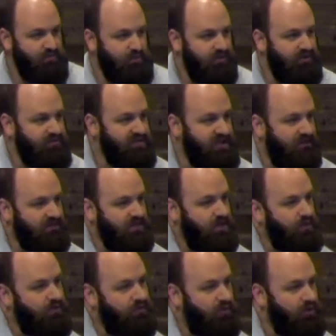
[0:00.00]
worth of stuff to
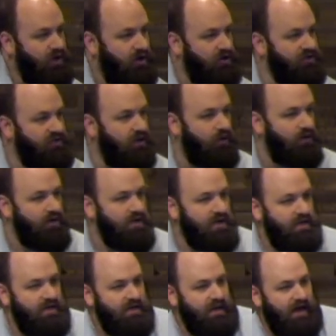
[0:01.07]
go through here. So
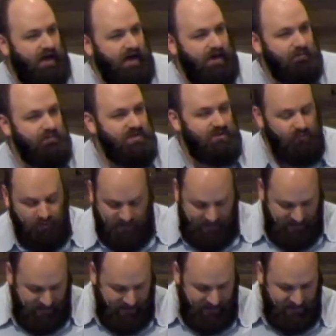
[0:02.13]
we
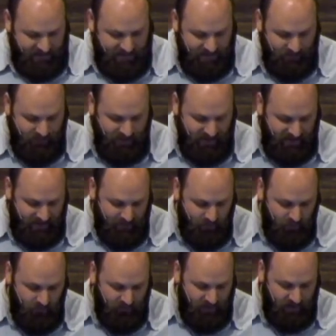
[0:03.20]
need to get
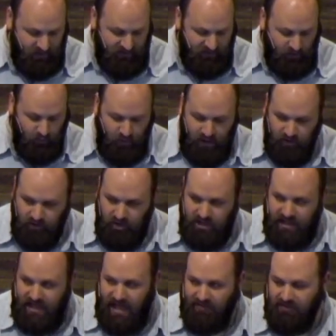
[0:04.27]
moving here. So we are
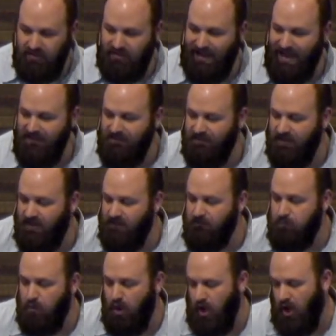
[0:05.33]
looking at the life
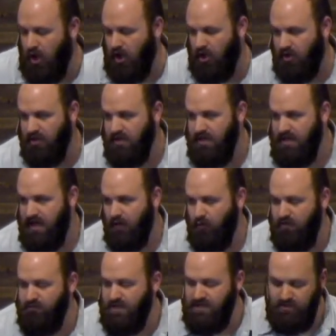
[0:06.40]
of Paul.
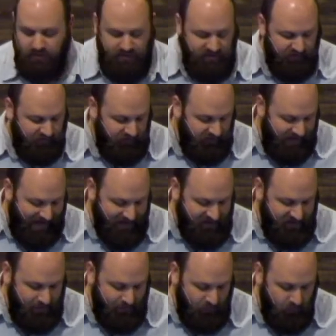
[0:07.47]
We've been doing this for the last
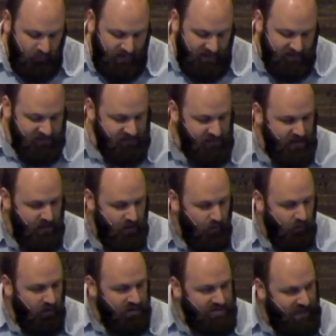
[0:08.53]
couple weeks.
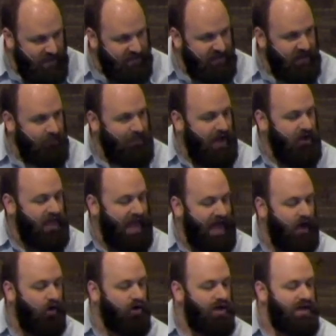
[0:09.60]
We're talking about
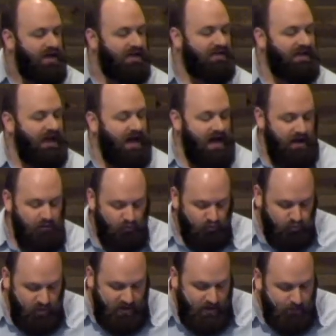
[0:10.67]
how God
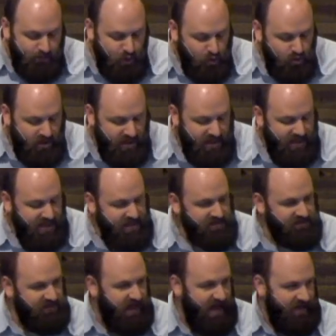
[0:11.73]
rebooted
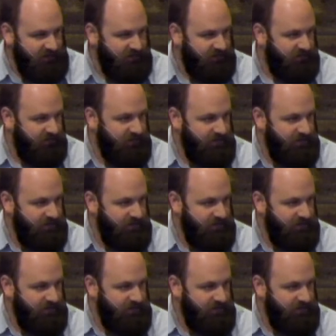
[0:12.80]
his life